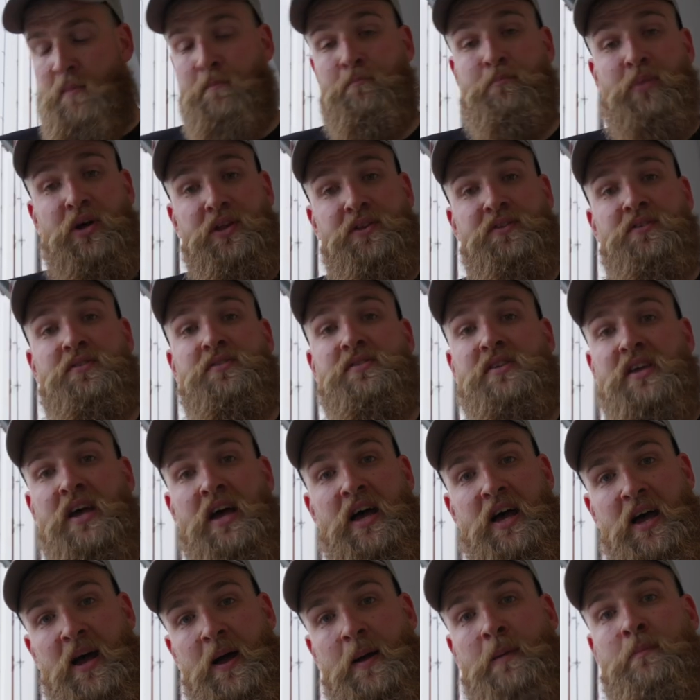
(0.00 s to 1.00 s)
But
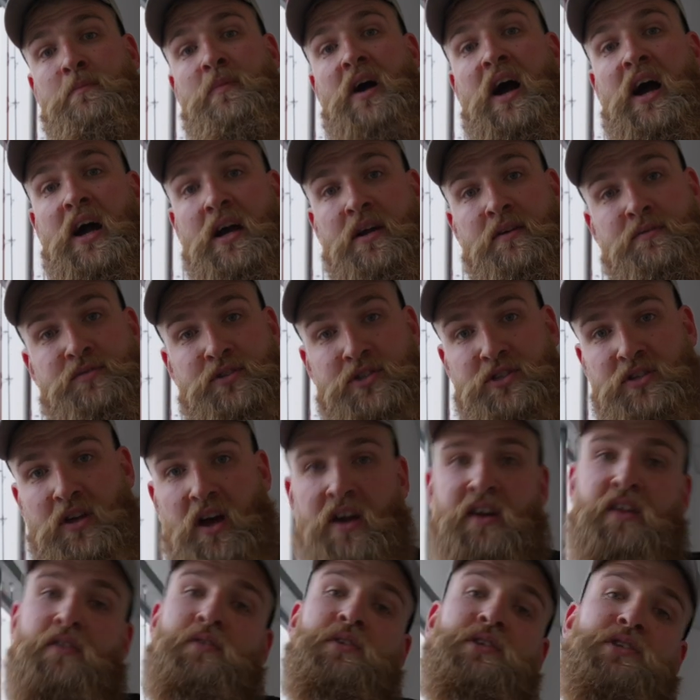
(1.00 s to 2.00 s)
I've
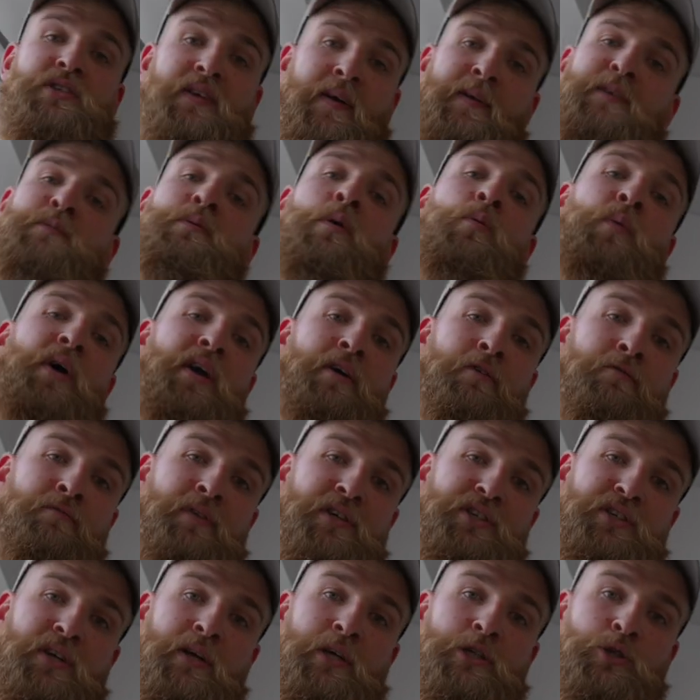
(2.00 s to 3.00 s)
started to change my way of
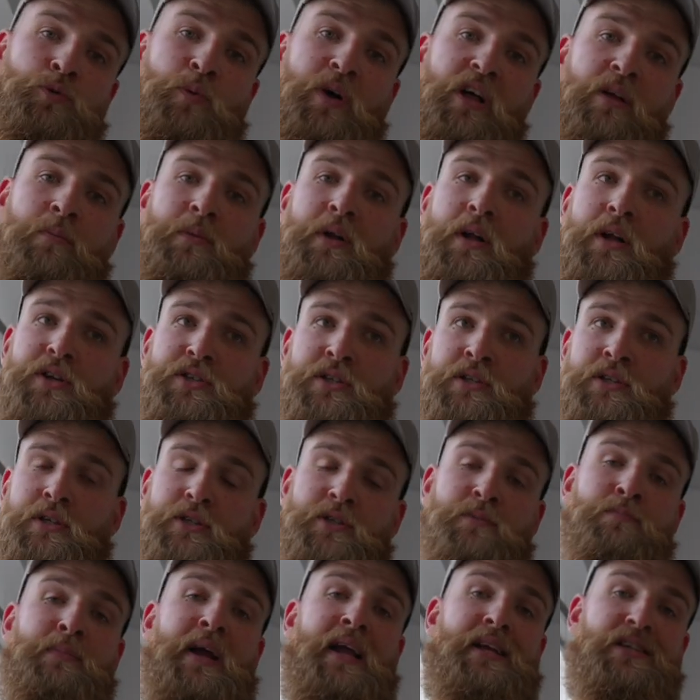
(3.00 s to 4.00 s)
fishing as well, because it
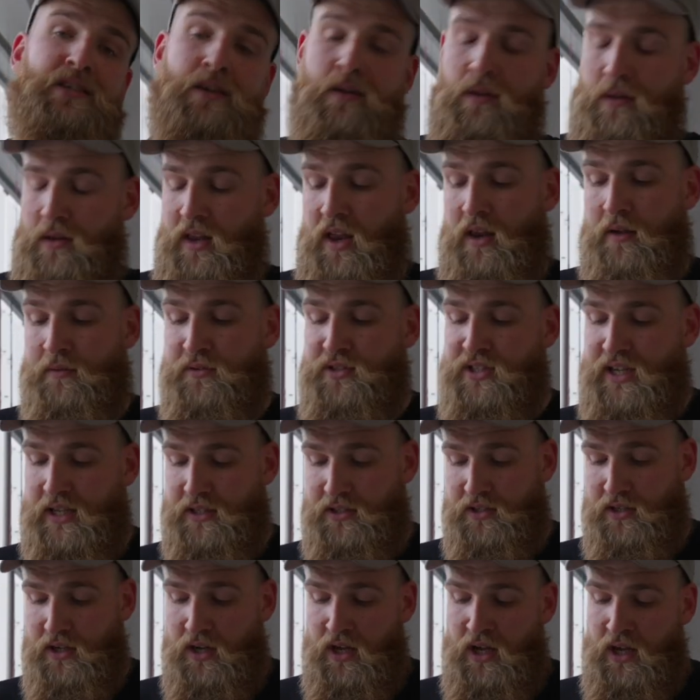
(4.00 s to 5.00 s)
just makes a whole lot of
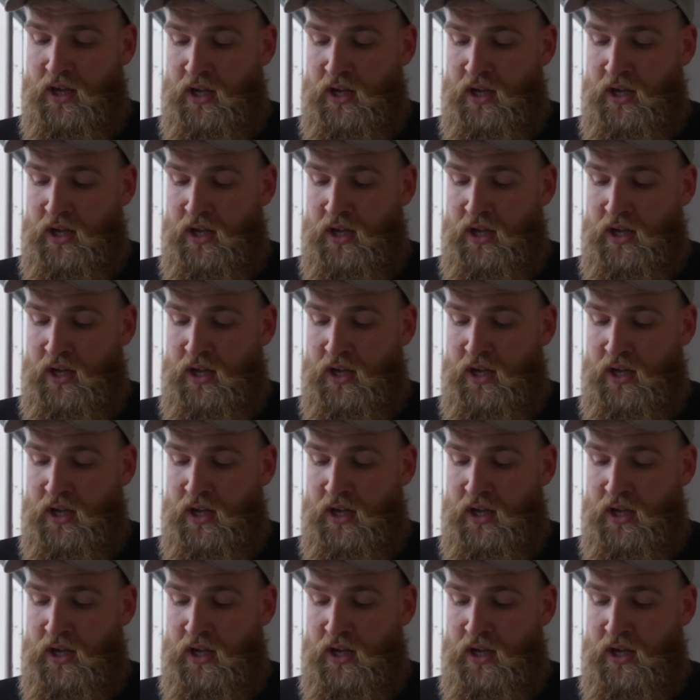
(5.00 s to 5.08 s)
sense.